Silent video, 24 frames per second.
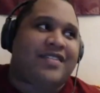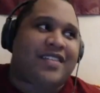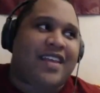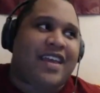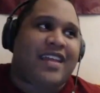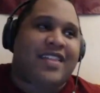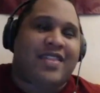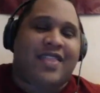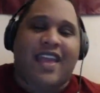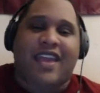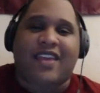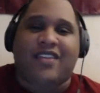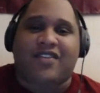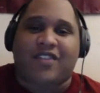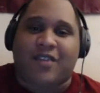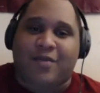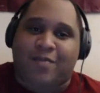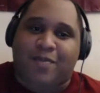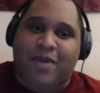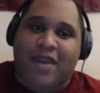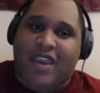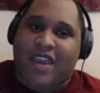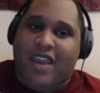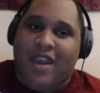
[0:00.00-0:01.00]
at least they
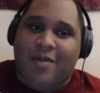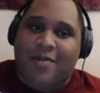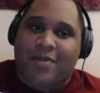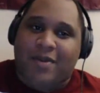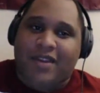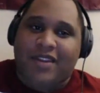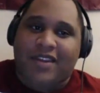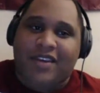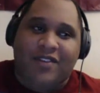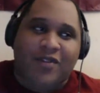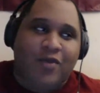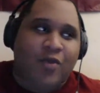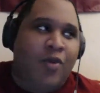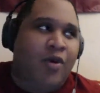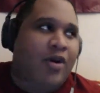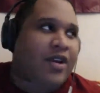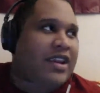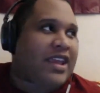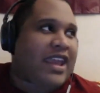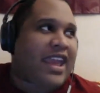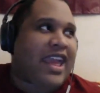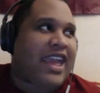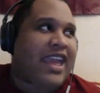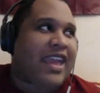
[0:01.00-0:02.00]
should pick up at least
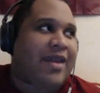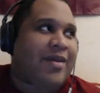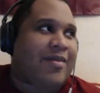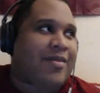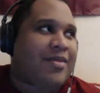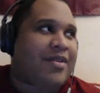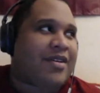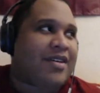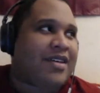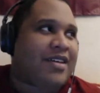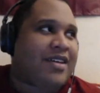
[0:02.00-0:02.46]
one game.